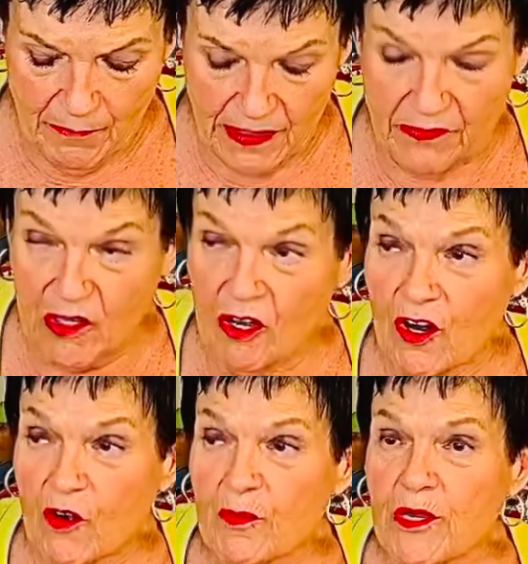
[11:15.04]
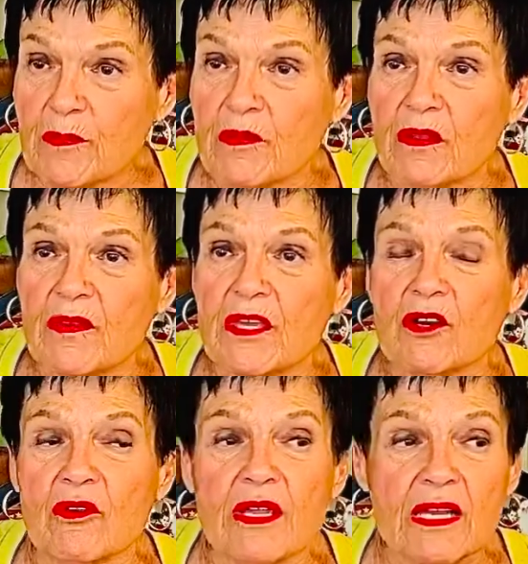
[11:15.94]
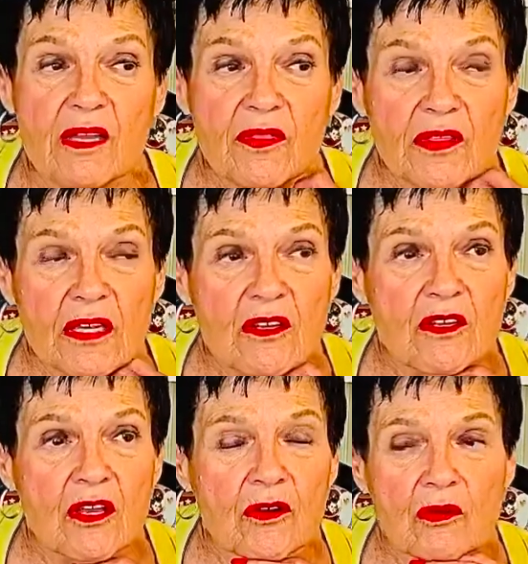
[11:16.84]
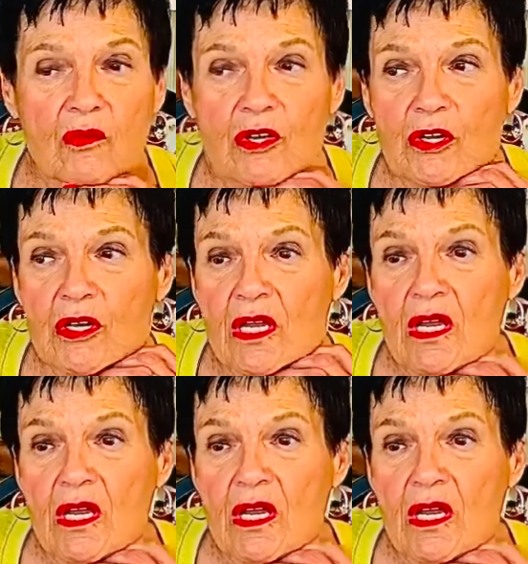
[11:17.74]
And there are people that are healthy who go to work